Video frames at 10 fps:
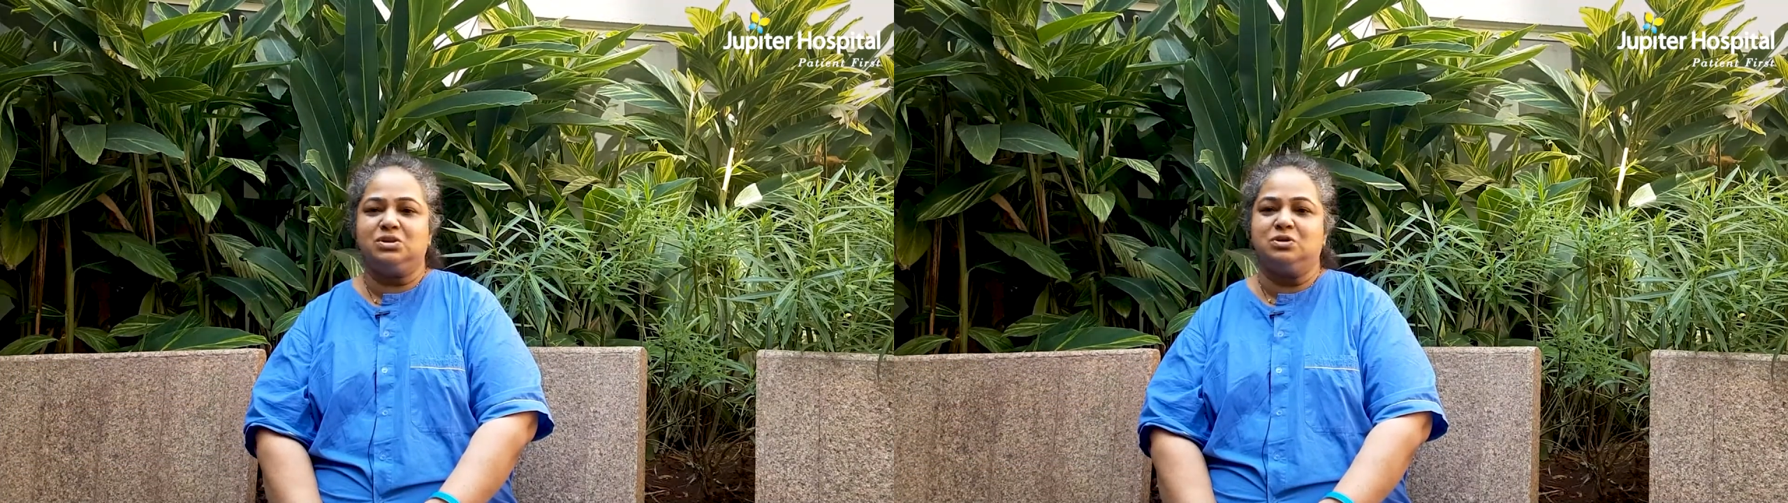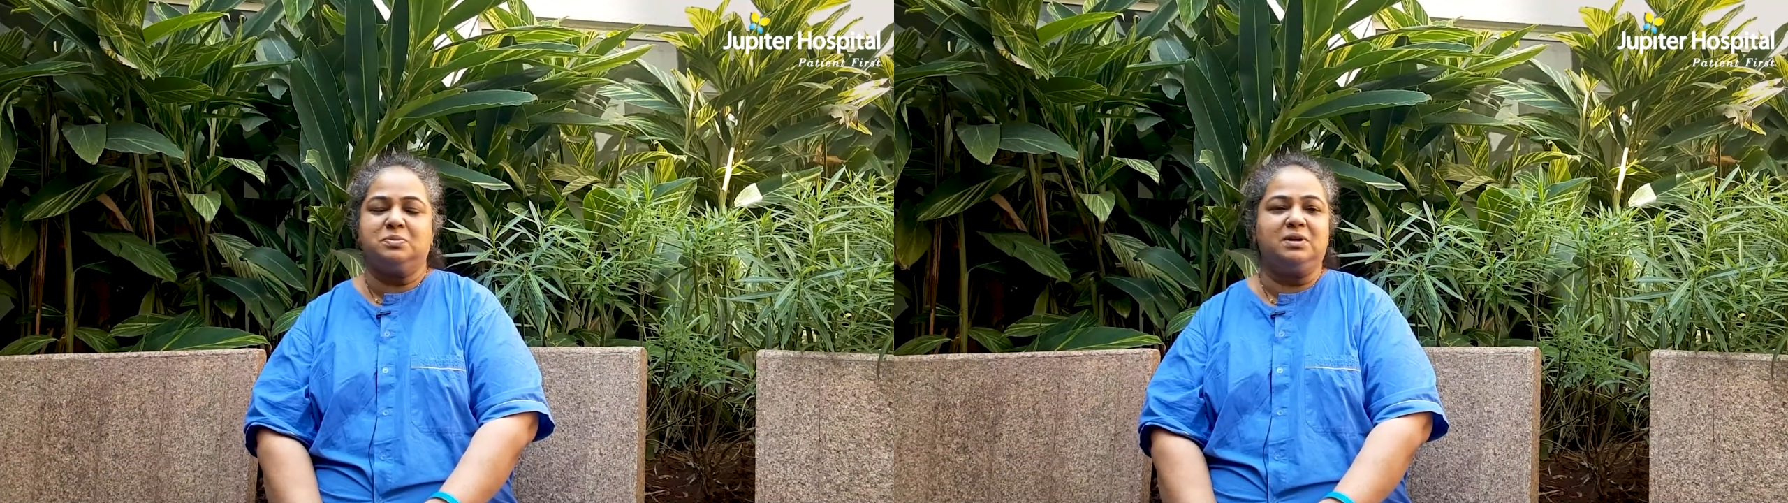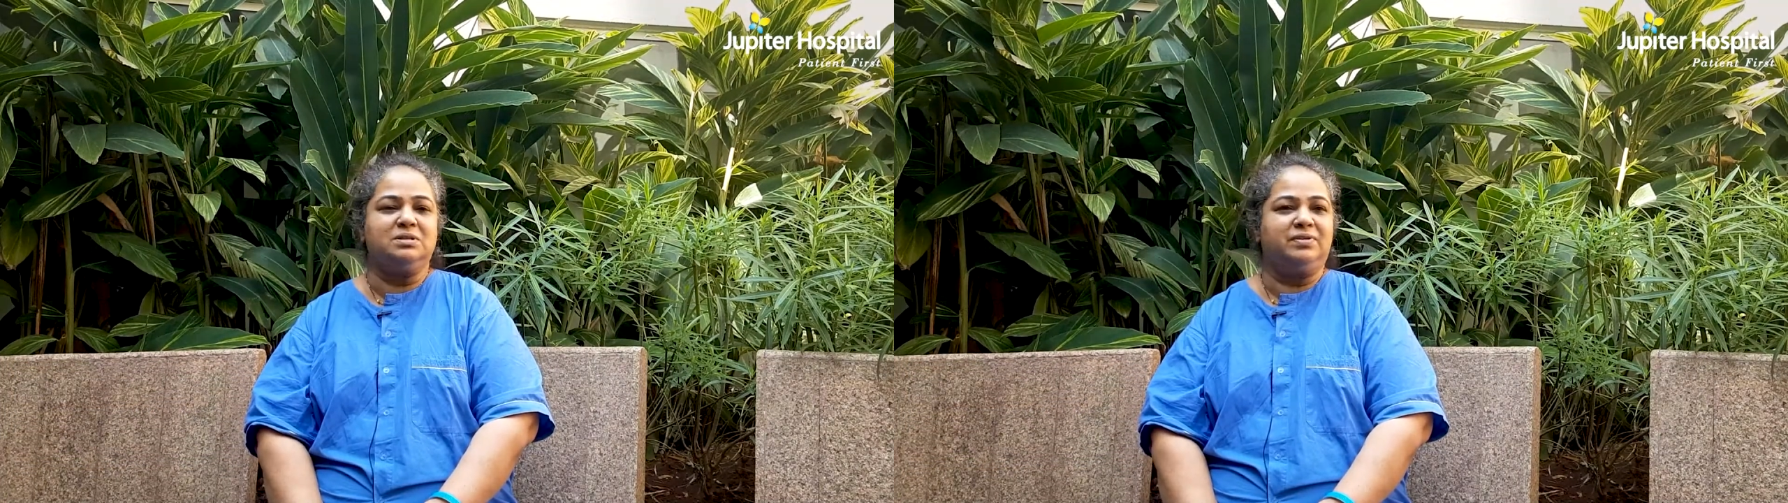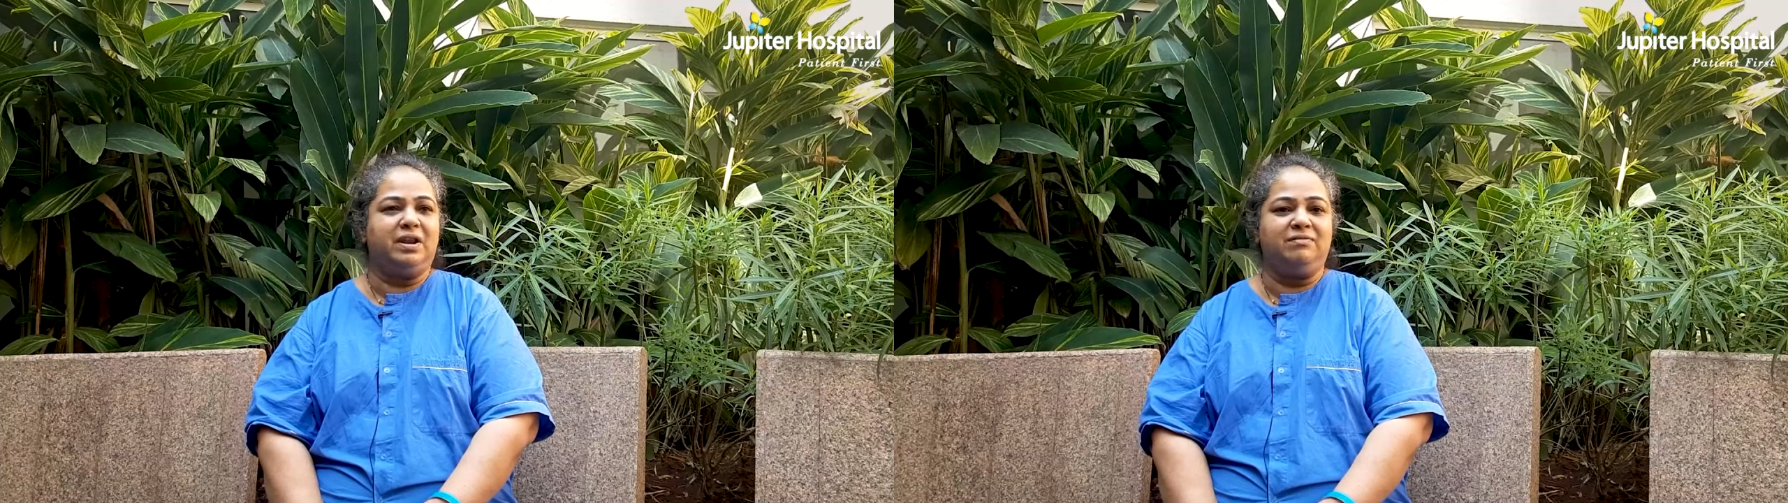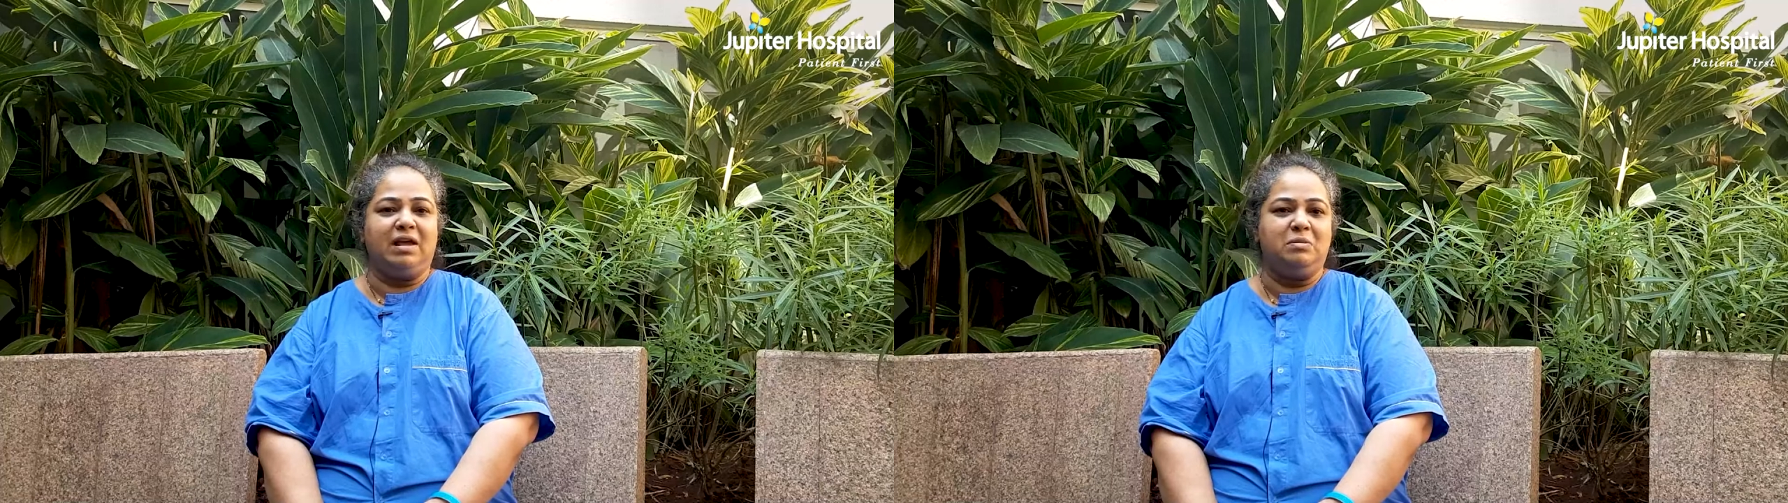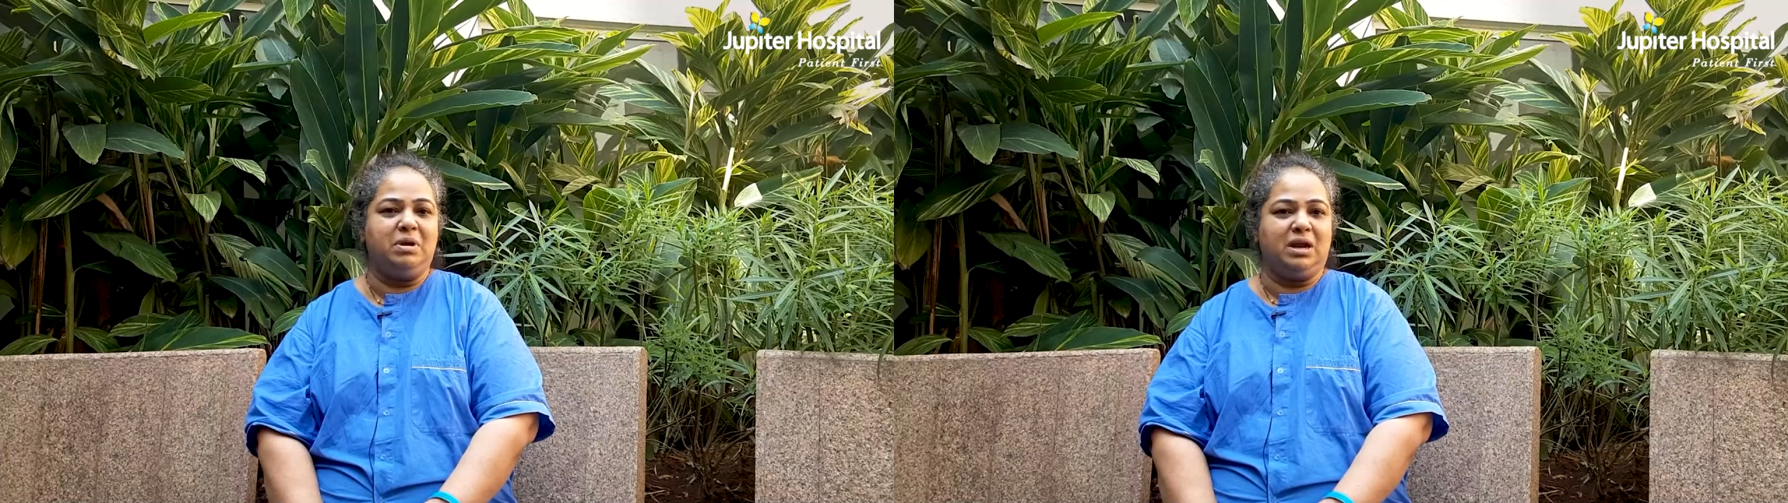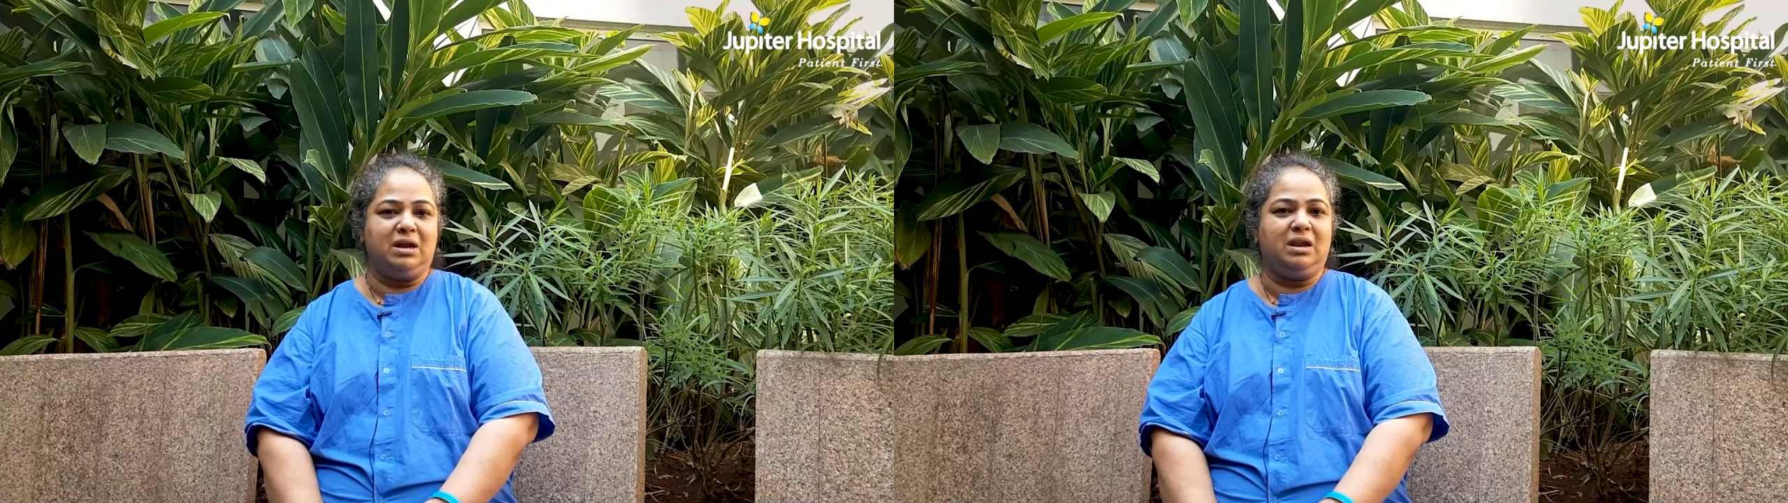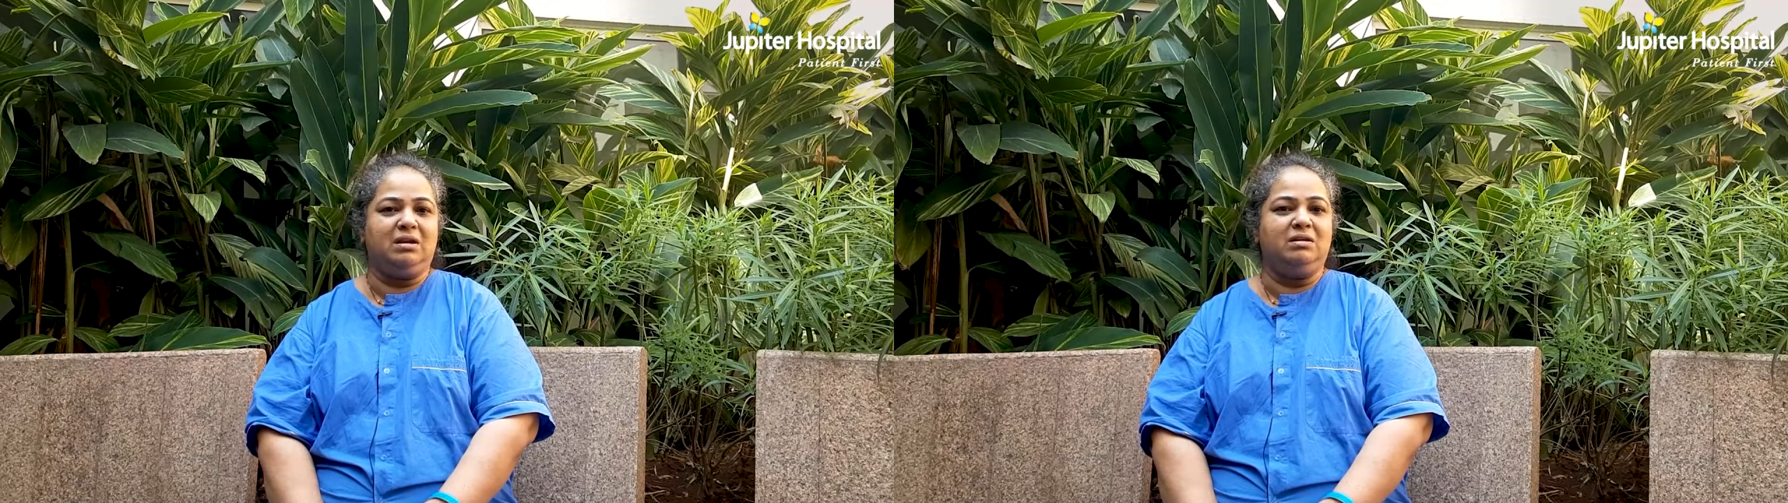hospital is very well
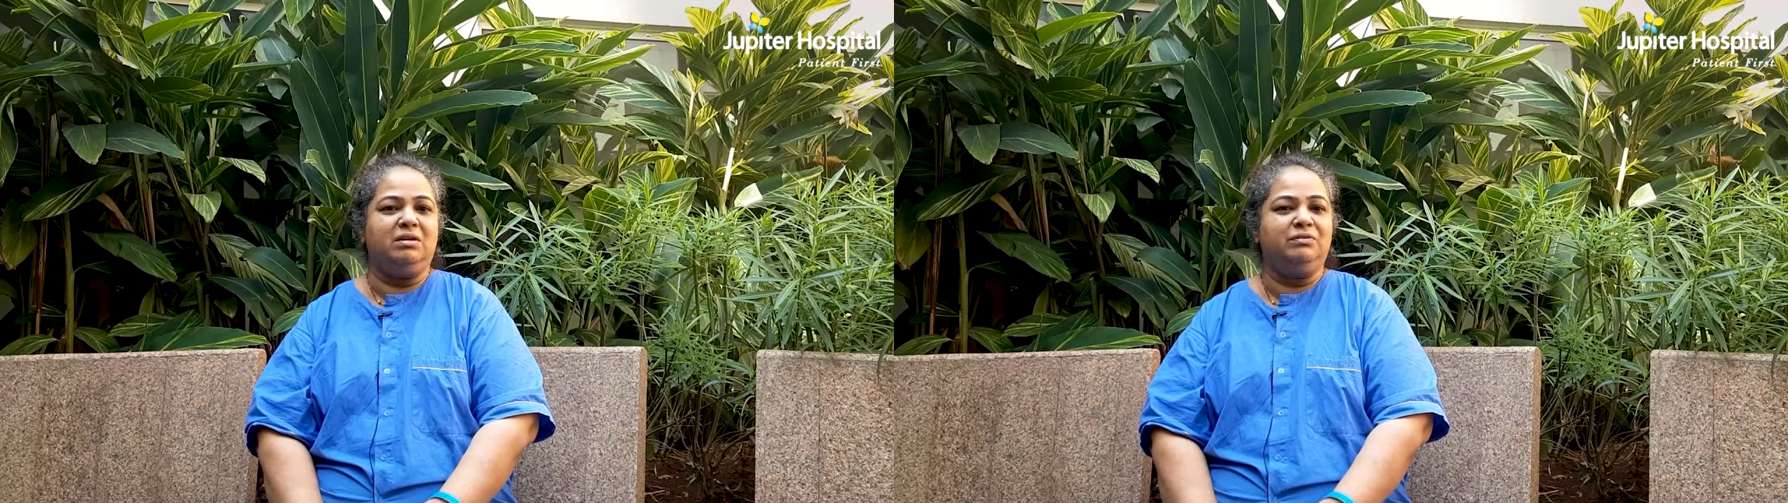maintained,